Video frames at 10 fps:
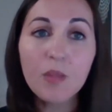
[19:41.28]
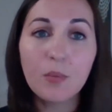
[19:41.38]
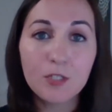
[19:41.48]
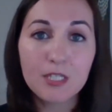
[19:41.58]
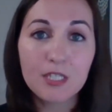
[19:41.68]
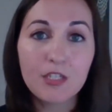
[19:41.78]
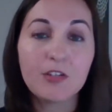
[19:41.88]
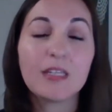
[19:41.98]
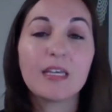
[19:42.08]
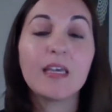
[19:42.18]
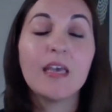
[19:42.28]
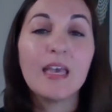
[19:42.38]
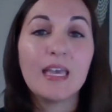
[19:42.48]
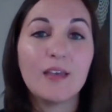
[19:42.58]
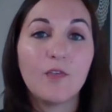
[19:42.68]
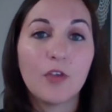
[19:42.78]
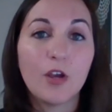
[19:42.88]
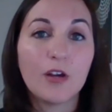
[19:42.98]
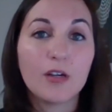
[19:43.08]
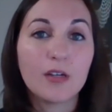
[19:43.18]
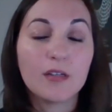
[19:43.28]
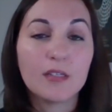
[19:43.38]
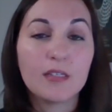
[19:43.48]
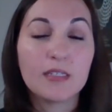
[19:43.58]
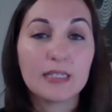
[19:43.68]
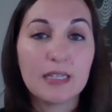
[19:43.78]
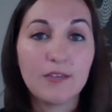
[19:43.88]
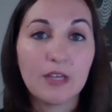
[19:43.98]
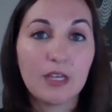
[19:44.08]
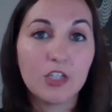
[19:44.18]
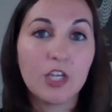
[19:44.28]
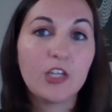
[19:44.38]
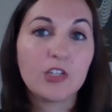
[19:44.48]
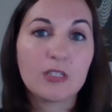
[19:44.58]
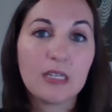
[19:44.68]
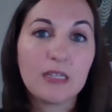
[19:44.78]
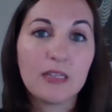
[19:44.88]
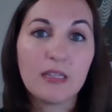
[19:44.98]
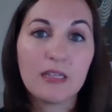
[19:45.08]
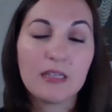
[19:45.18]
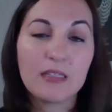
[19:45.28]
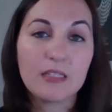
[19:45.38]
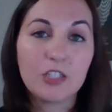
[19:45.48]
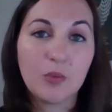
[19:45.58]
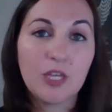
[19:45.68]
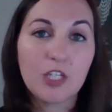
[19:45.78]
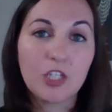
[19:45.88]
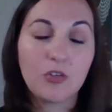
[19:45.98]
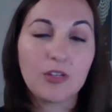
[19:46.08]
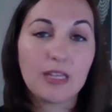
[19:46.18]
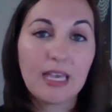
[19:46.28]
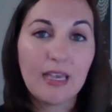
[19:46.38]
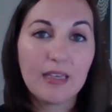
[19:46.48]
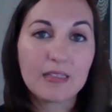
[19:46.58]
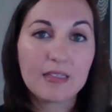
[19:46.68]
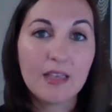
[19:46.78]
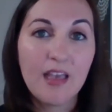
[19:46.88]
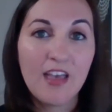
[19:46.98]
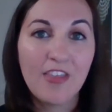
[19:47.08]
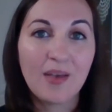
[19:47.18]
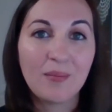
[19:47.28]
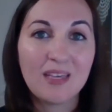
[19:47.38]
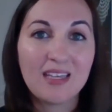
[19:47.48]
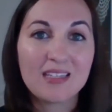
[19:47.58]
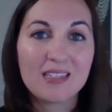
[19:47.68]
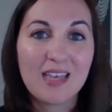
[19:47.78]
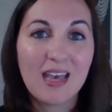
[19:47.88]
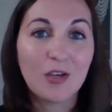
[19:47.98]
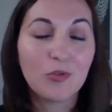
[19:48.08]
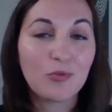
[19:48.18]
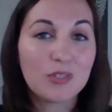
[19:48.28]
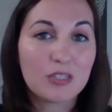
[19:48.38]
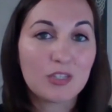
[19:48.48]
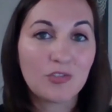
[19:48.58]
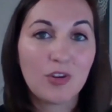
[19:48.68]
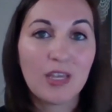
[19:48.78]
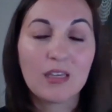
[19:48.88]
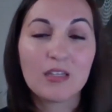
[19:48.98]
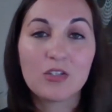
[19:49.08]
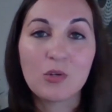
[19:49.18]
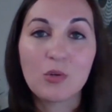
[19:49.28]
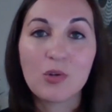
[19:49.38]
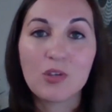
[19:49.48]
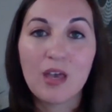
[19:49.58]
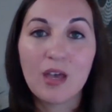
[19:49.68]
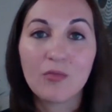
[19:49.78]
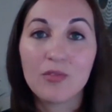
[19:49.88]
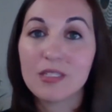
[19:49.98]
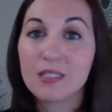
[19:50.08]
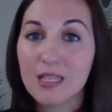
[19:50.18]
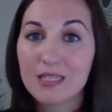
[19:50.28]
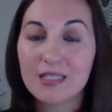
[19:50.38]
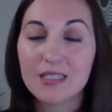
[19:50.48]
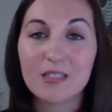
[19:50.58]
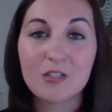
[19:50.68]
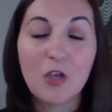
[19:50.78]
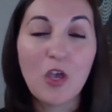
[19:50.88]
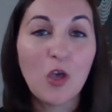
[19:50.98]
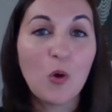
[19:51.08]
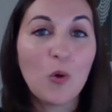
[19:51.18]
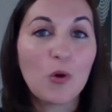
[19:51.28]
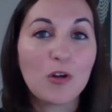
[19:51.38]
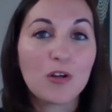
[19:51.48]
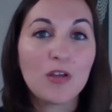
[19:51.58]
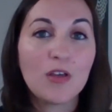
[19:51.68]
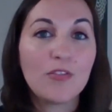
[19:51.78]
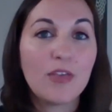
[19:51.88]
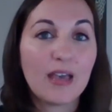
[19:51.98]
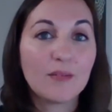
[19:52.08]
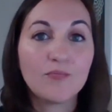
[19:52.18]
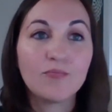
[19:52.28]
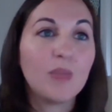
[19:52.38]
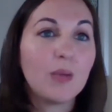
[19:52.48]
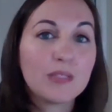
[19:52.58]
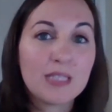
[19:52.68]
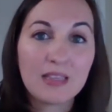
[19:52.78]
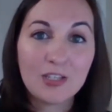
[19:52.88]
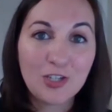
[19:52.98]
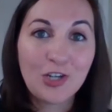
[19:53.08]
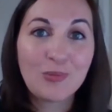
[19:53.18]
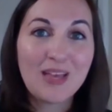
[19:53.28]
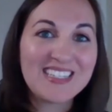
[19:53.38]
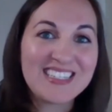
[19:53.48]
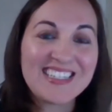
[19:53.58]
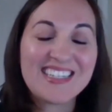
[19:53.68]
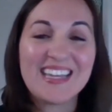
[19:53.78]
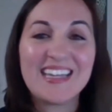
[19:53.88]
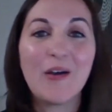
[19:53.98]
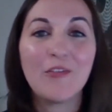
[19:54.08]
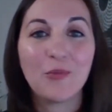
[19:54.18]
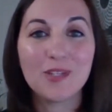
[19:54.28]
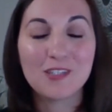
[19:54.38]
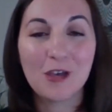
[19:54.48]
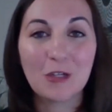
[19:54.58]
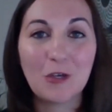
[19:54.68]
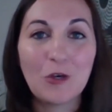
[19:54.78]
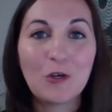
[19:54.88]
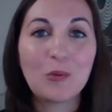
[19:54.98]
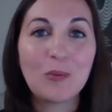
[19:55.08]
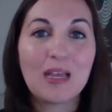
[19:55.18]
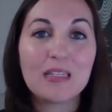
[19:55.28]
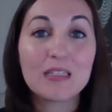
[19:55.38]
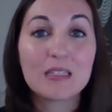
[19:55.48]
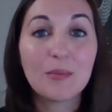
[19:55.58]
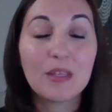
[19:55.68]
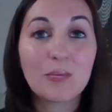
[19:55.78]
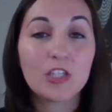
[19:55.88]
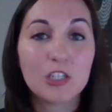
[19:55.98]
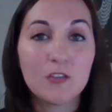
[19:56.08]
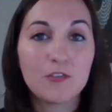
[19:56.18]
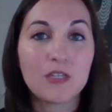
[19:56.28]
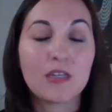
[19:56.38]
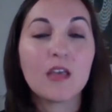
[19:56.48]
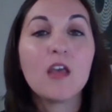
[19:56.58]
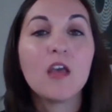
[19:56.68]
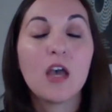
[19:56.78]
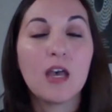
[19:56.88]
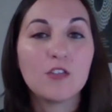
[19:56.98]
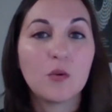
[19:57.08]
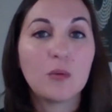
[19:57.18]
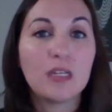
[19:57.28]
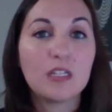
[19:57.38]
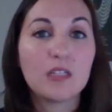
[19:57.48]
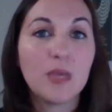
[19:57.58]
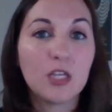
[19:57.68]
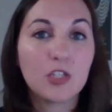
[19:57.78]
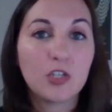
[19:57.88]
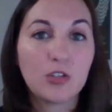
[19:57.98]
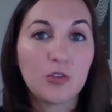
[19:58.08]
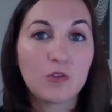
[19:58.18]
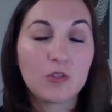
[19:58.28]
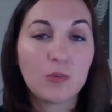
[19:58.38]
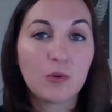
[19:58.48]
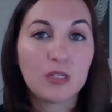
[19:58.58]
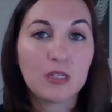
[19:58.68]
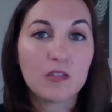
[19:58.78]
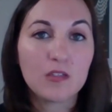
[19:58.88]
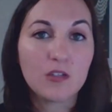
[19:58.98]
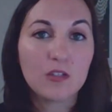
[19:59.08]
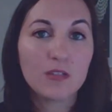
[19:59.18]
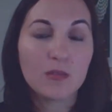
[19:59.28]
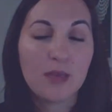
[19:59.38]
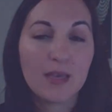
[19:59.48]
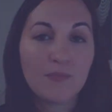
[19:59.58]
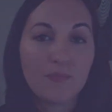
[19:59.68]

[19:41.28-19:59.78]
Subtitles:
Particularly if there are significant changes in the situation or in the case, that means that risk is greatened or that risk is lessened, or that maybe say the term ended and now everyone's gone home and something shifted. And so we need to make sure those support needs are still met.